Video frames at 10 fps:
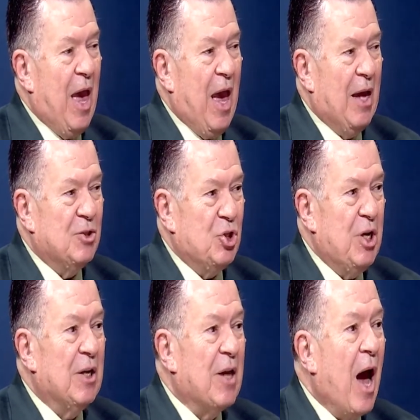and
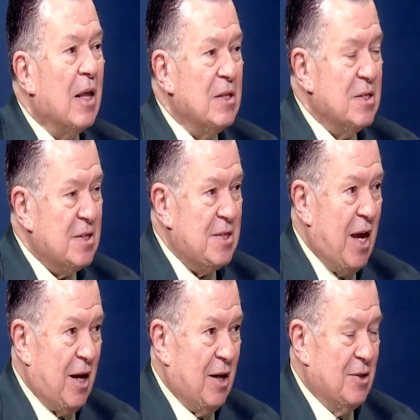she had gotten
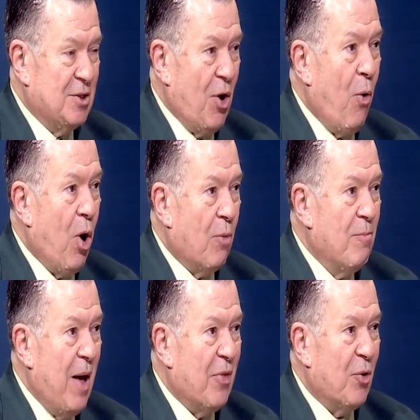sick, and so her
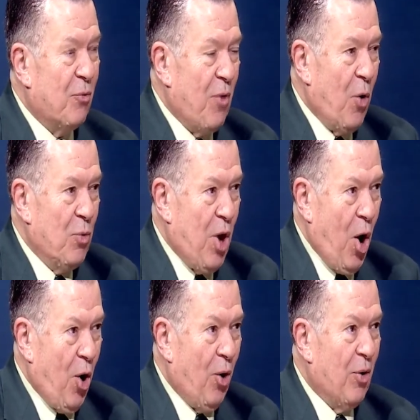mother wrote
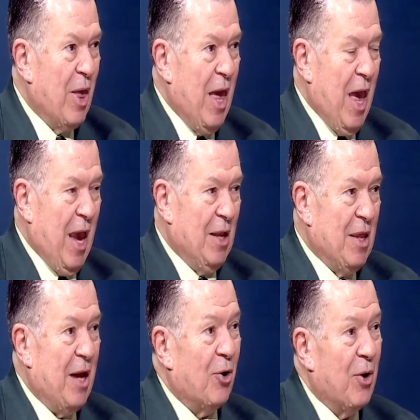her a
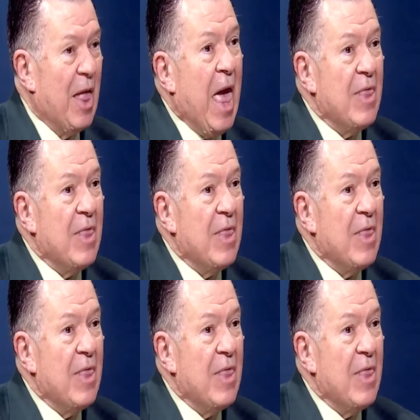letter.